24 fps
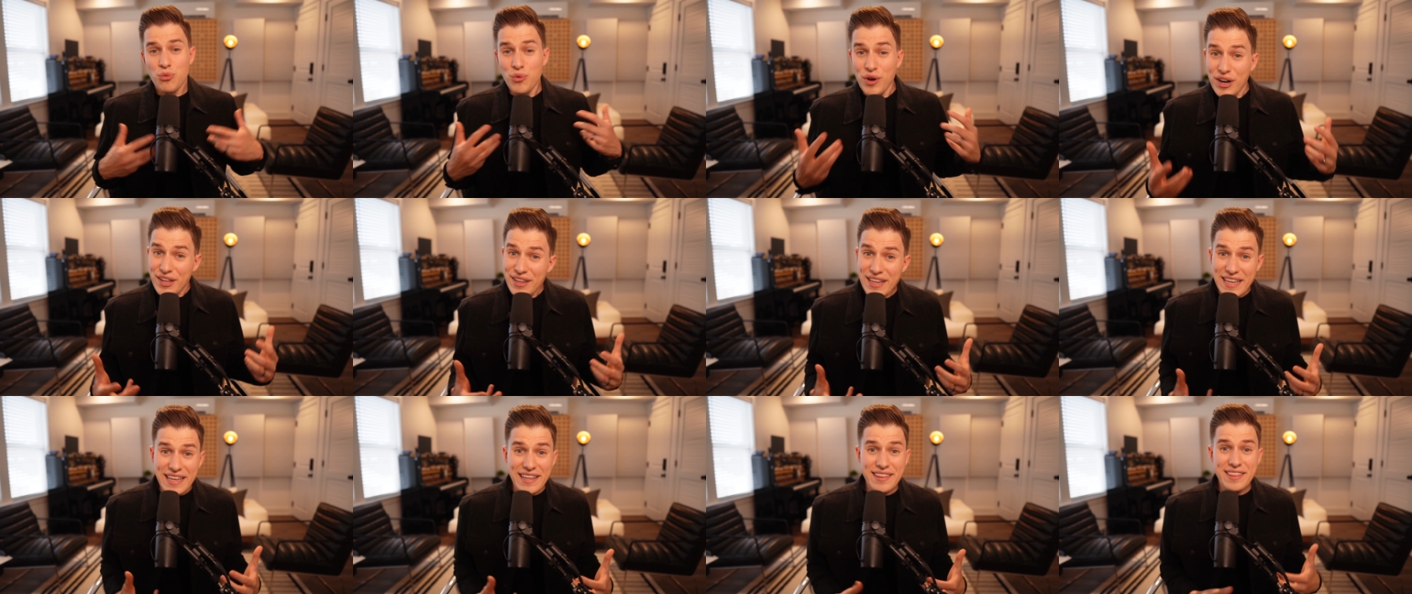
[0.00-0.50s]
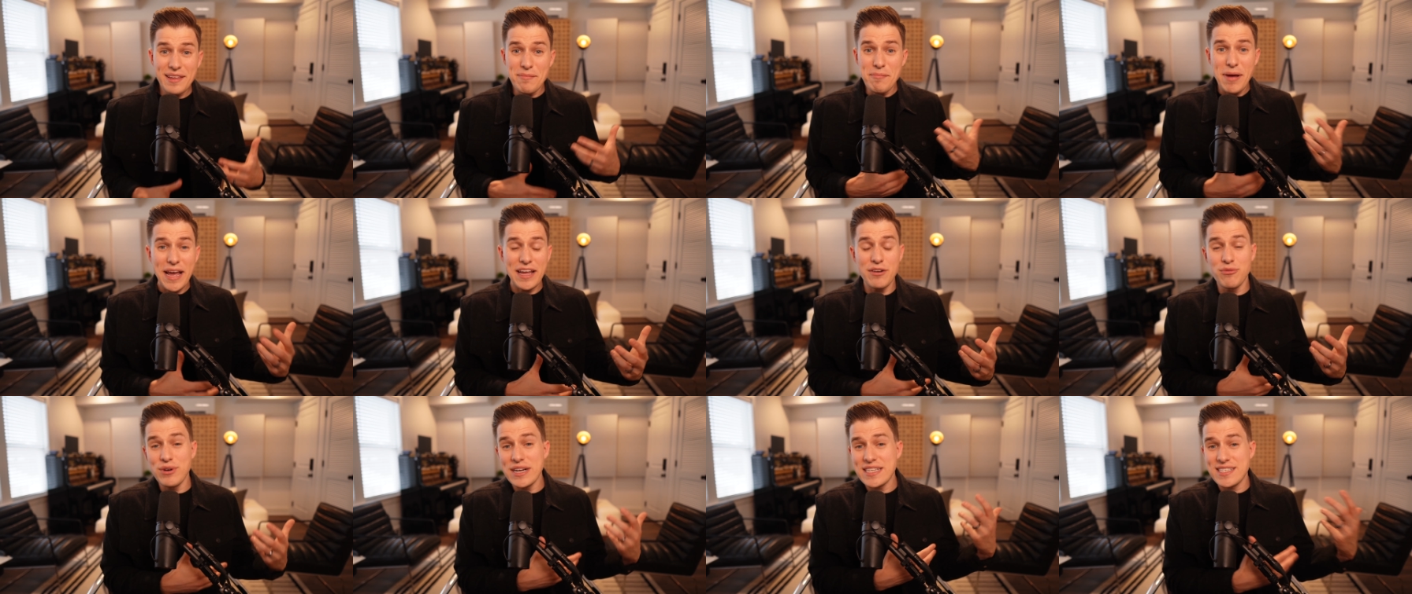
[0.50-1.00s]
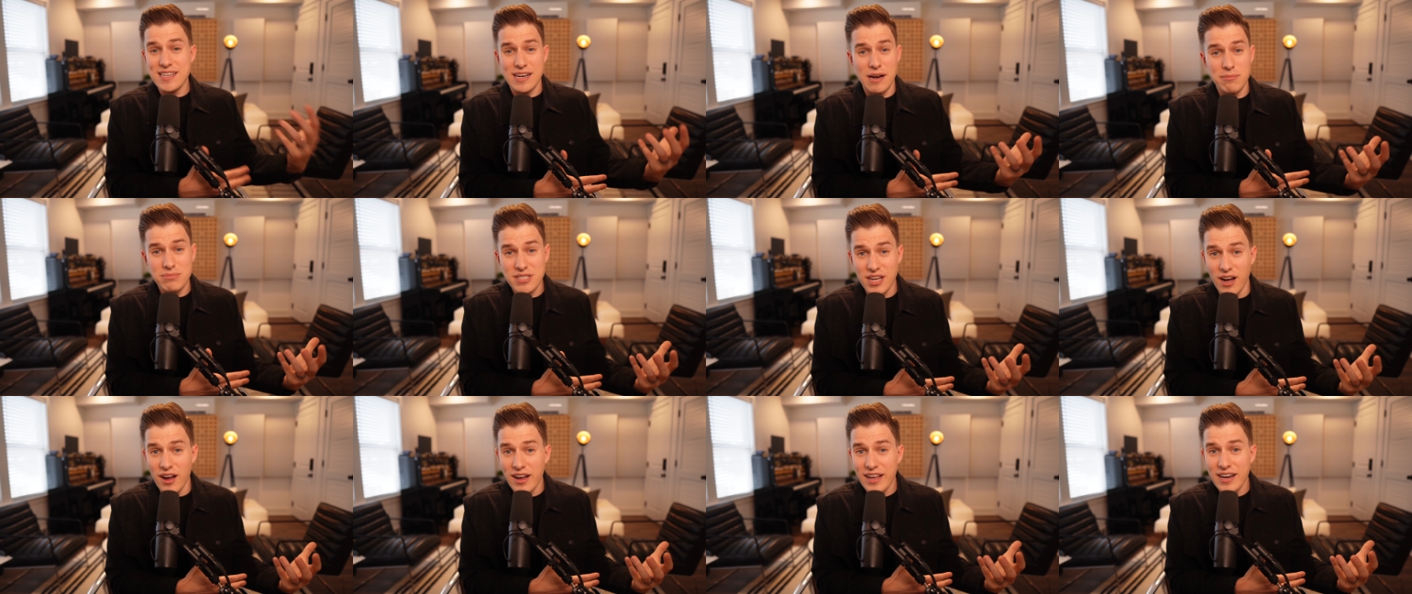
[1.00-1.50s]
Really, the main reason
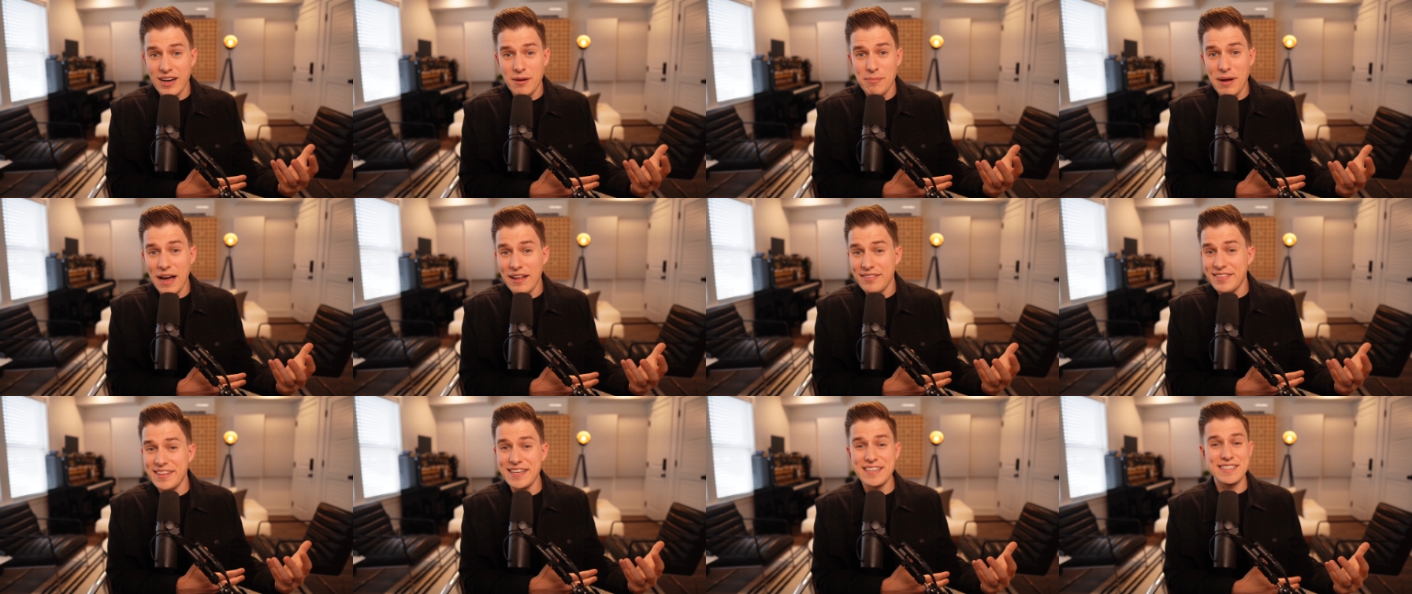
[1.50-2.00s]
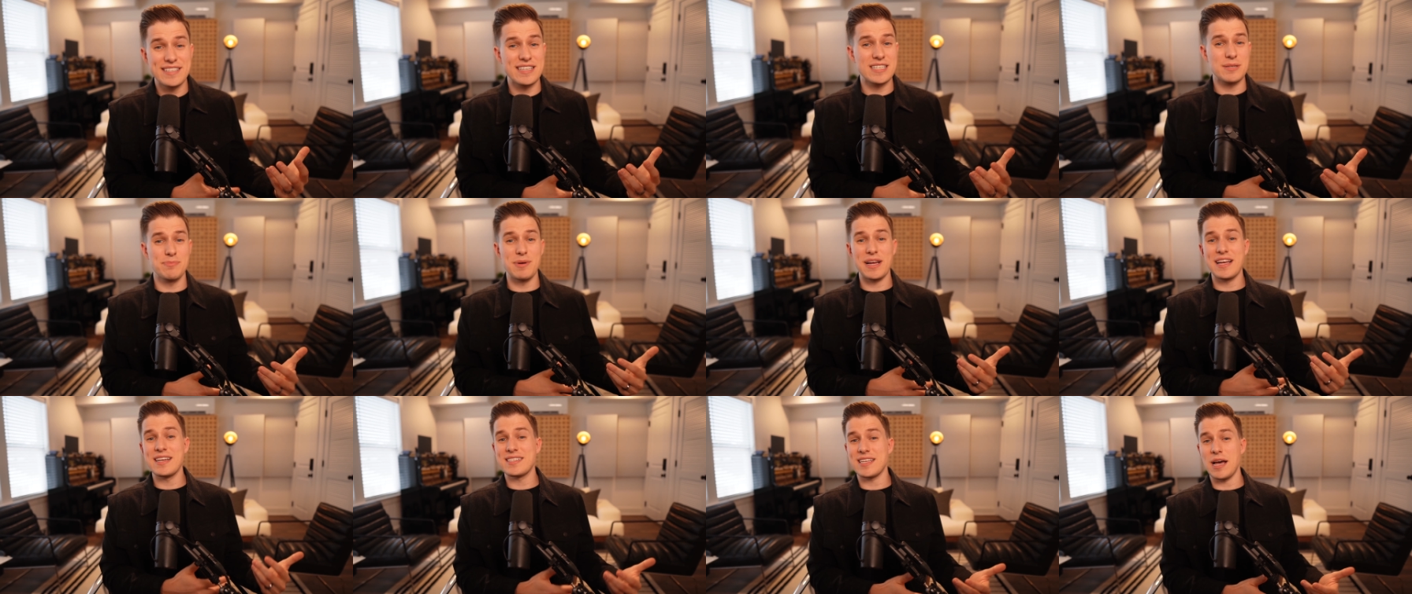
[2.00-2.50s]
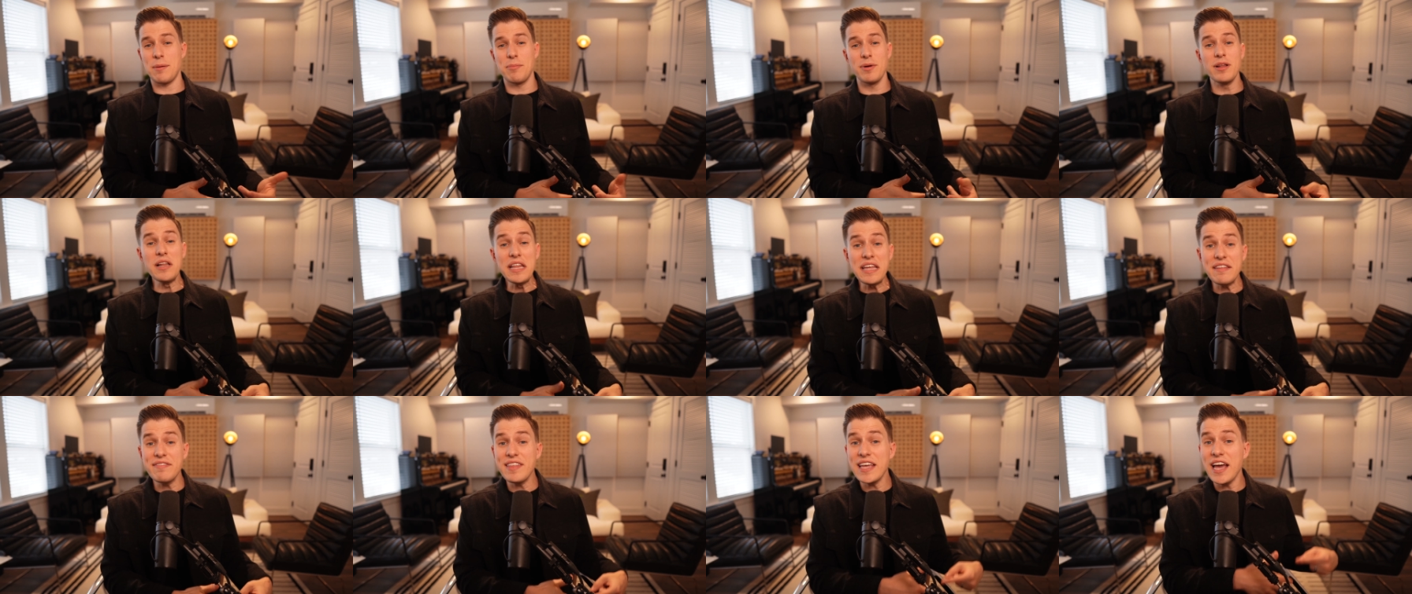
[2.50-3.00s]
I'm talking about this is because I
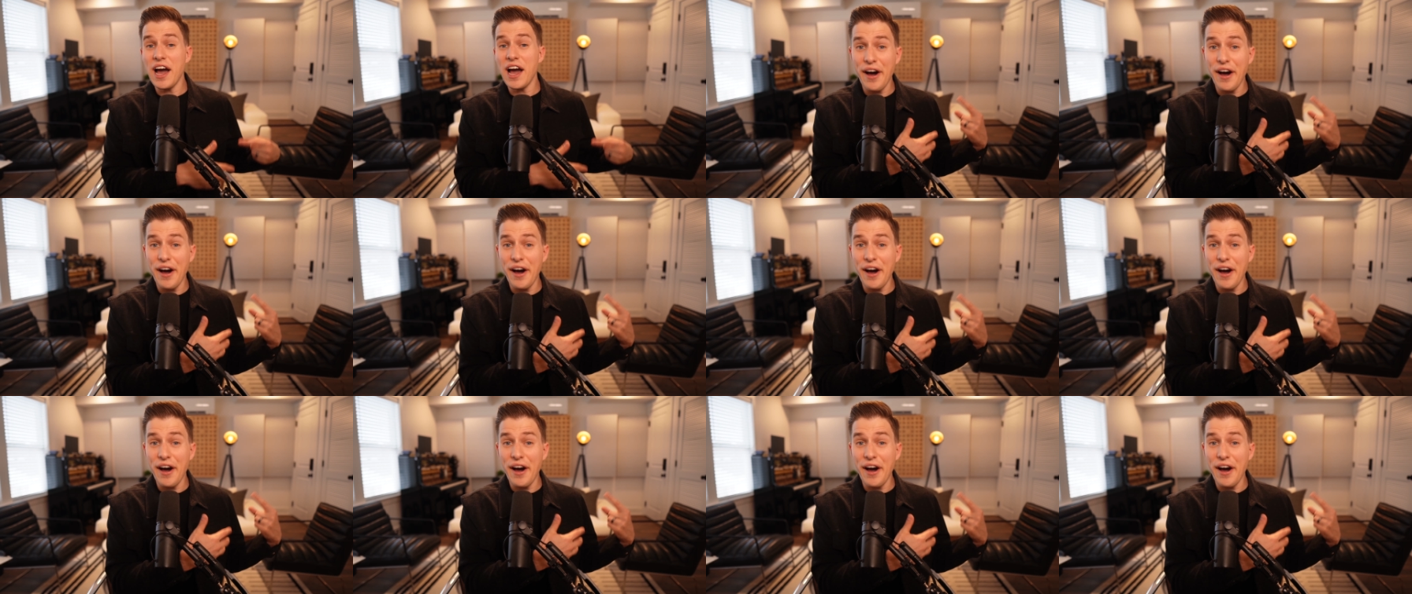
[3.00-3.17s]
believe the